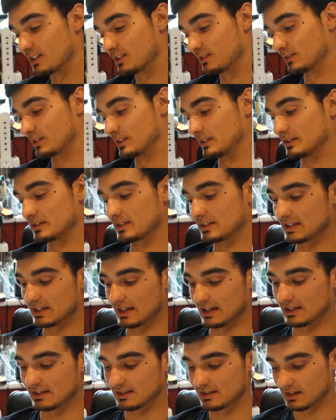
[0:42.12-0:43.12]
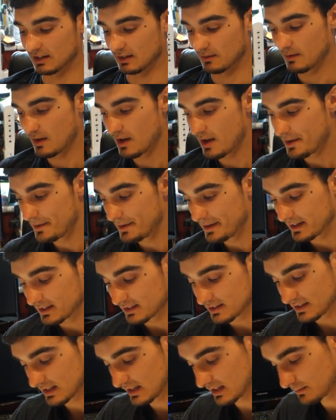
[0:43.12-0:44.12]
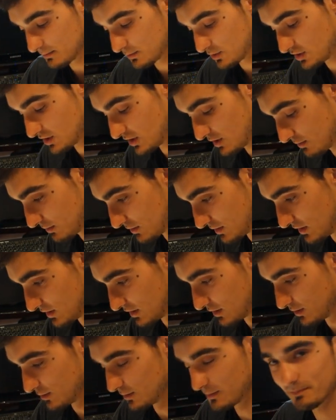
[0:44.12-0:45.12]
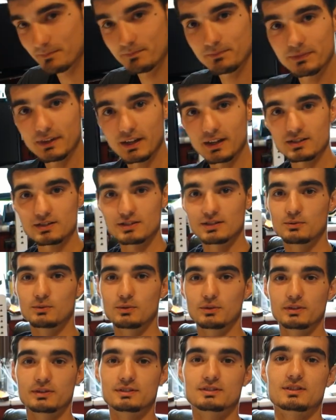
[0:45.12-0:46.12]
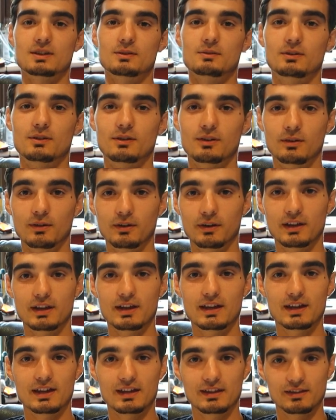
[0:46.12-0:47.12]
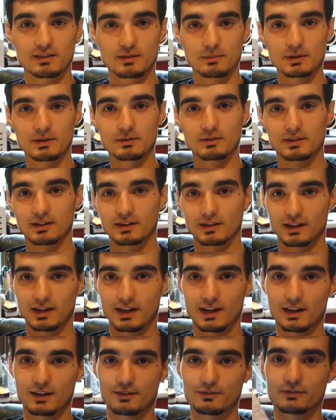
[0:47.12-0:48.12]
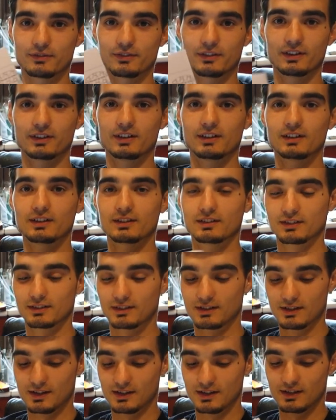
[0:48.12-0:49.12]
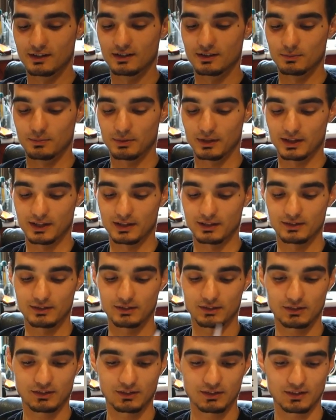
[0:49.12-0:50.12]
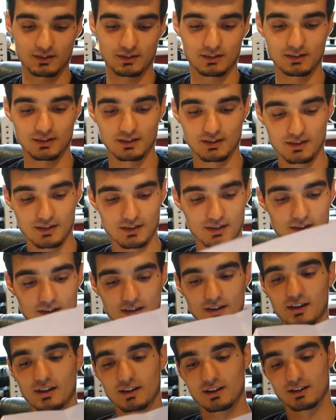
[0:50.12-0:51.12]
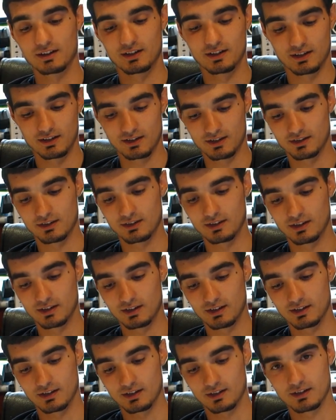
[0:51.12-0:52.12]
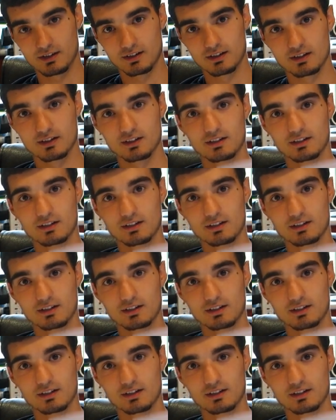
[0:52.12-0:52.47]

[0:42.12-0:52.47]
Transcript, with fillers: the video today. So today I'm showing you actually what is going on in the building. I have the plans and they are